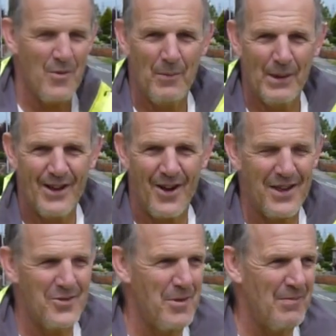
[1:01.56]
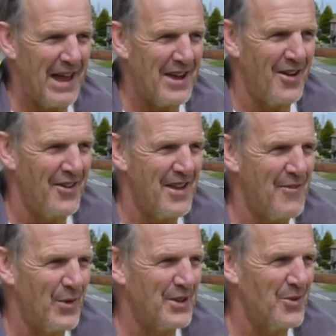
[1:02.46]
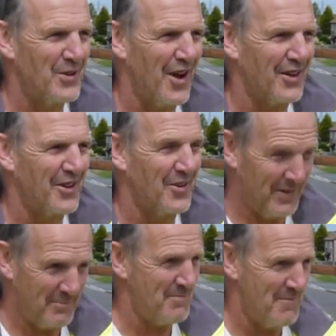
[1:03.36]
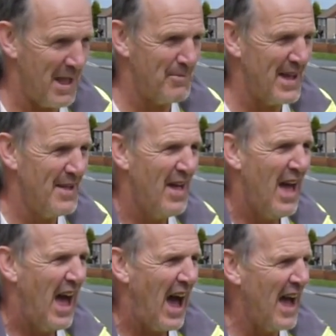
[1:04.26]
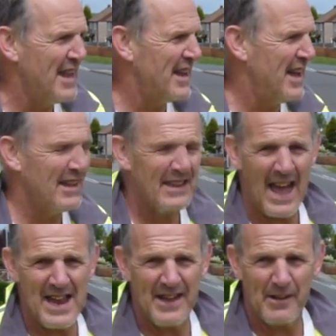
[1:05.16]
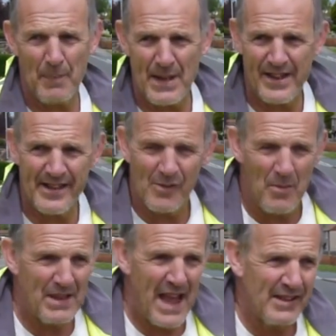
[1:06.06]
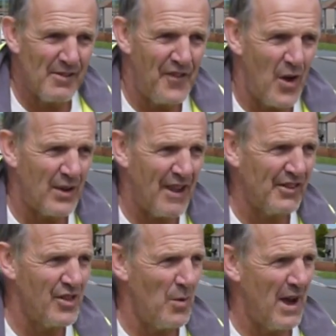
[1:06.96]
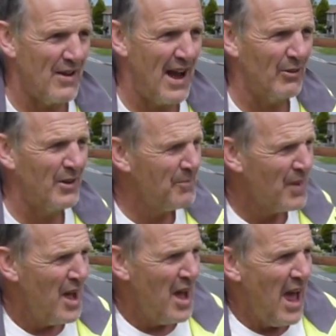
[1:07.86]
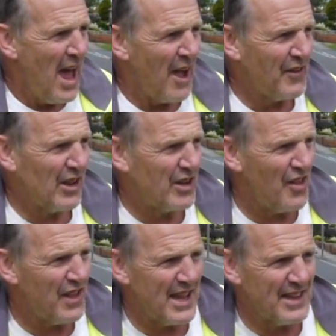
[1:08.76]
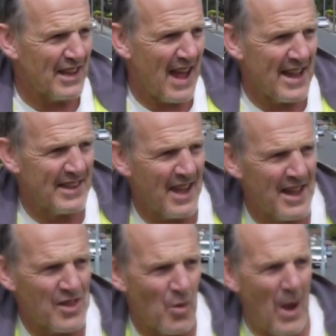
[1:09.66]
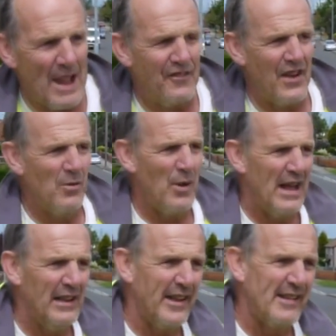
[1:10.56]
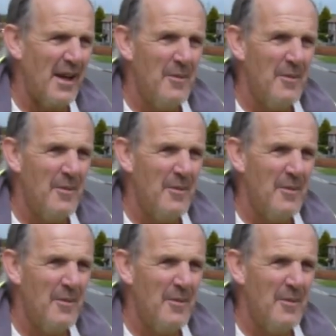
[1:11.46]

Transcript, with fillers: we'll be talking to him later on, and if we do talk to him, maybe, and uh, getting his opinions, we'll be taking some photographs on the way around. If you look on the internet, uh, the Wakefield Wheel, there's